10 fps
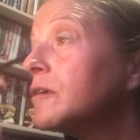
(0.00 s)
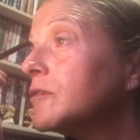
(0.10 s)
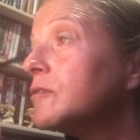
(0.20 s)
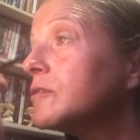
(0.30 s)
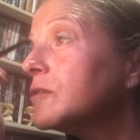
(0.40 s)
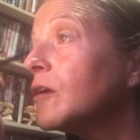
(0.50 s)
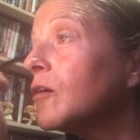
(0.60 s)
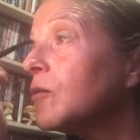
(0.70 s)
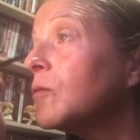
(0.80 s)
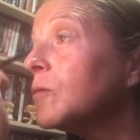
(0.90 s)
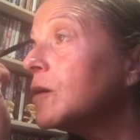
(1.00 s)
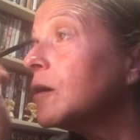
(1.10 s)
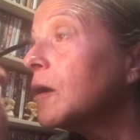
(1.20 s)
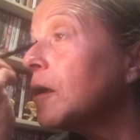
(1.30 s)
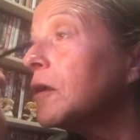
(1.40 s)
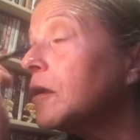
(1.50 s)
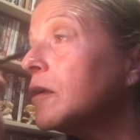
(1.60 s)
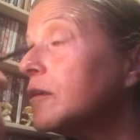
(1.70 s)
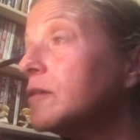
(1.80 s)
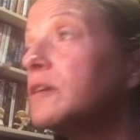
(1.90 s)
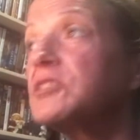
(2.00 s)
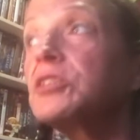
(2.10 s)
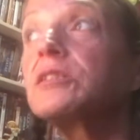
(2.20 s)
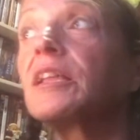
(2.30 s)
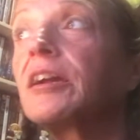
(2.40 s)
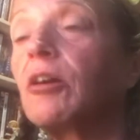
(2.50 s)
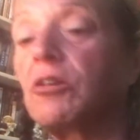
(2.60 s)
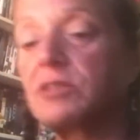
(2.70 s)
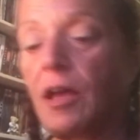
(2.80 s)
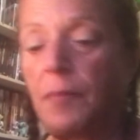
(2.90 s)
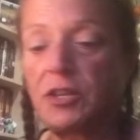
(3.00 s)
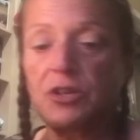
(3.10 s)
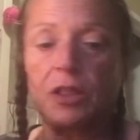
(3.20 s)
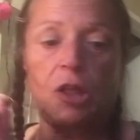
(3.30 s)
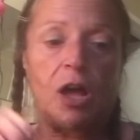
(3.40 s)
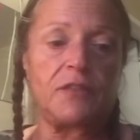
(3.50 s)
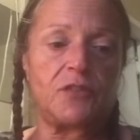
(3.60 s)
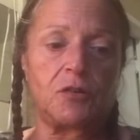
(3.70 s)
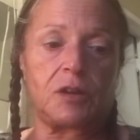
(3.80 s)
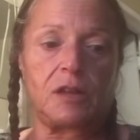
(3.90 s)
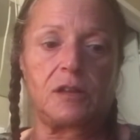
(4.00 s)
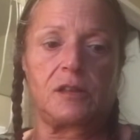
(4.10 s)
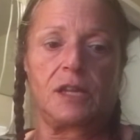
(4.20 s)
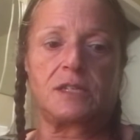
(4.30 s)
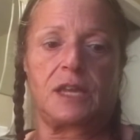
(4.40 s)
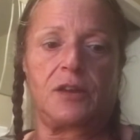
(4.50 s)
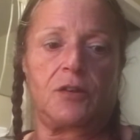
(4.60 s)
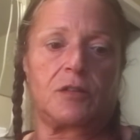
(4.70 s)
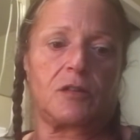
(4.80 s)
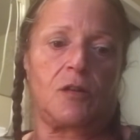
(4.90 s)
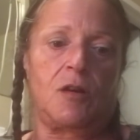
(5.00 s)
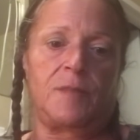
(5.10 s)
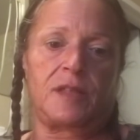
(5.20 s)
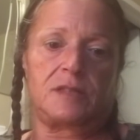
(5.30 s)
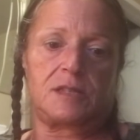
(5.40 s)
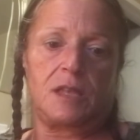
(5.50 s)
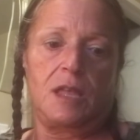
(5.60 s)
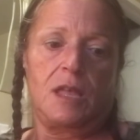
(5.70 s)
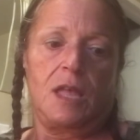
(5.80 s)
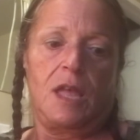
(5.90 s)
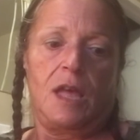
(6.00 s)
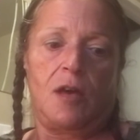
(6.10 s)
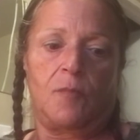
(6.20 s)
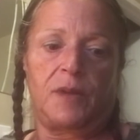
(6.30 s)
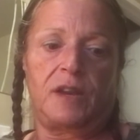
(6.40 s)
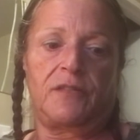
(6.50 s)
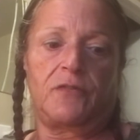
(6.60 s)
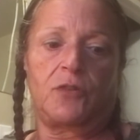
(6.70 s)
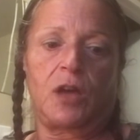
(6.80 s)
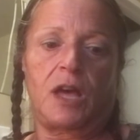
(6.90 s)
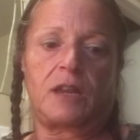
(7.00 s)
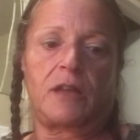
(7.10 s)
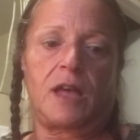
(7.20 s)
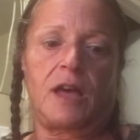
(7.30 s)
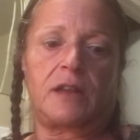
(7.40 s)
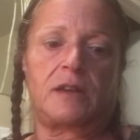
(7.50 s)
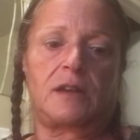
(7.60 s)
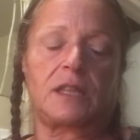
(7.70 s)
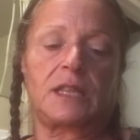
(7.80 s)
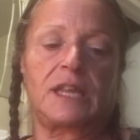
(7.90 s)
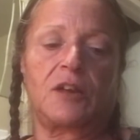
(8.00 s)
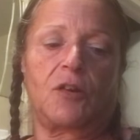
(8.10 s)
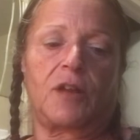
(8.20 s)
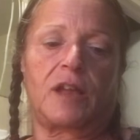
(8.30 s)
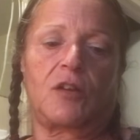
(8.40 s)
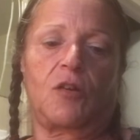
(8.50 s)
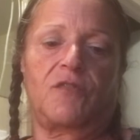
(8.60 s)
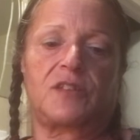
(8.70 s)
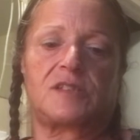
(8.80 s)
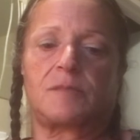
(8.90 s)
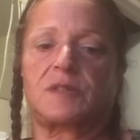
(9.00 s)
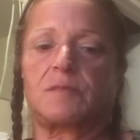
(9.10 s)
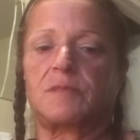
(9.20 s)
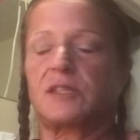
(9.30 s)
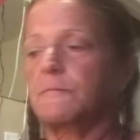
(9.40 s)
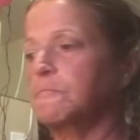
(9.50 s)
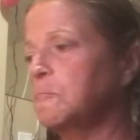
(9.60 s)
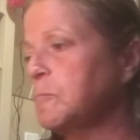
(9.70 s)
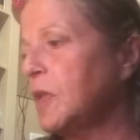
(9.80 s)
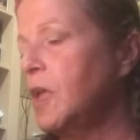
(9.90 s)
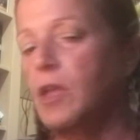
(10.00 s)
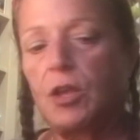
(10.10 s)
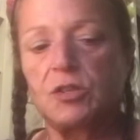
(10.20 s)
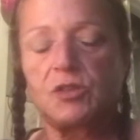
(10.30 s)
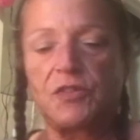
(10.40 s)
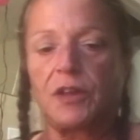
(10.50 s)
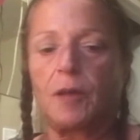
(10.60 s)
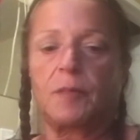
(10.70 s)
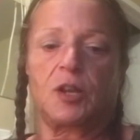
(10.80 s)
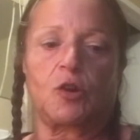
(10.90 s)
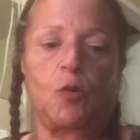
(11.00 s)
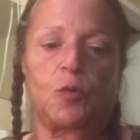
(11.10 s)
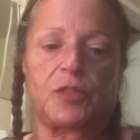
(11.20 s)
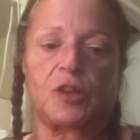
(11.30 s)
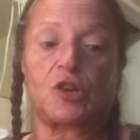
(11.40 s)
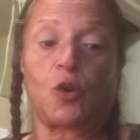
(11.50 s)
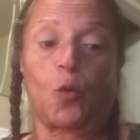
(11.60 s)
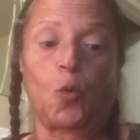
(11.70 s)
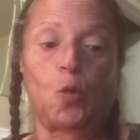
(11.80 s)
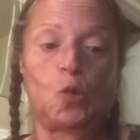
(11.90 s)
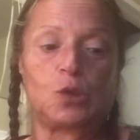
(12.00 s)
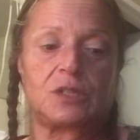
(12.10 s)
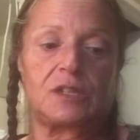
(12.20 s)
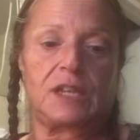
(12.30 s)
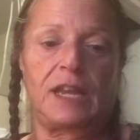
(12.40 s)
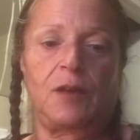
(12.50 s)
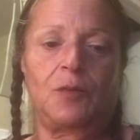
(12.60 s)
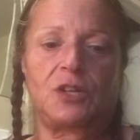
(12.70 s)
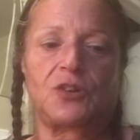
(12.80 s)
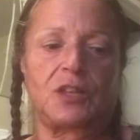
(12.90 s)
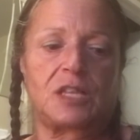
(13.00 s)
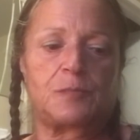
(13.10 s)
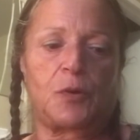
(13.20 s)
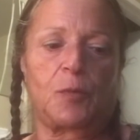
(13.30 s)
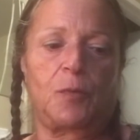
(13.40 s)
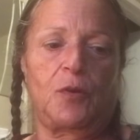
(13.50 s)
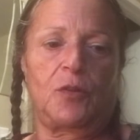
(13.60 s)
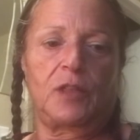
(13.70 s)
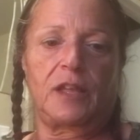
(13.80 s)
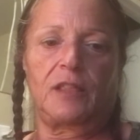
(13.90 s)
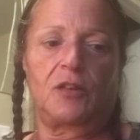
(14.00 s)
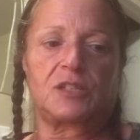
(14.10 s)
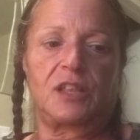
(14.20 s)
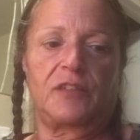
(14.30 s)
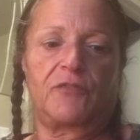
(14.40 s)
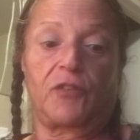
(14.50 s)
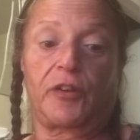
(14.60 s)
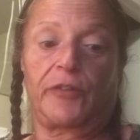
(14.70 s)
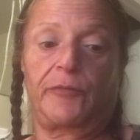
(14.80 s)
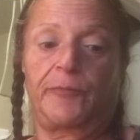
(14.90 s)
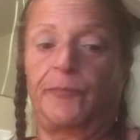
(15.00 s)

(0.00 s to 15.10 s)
So it just lingers. I bet you a lot of you, and I'd like to hear in the comments, how many of you had lingering COVID symptoms. So I think I'm going to go with the gold, and I want to try this purple. It looks like freaking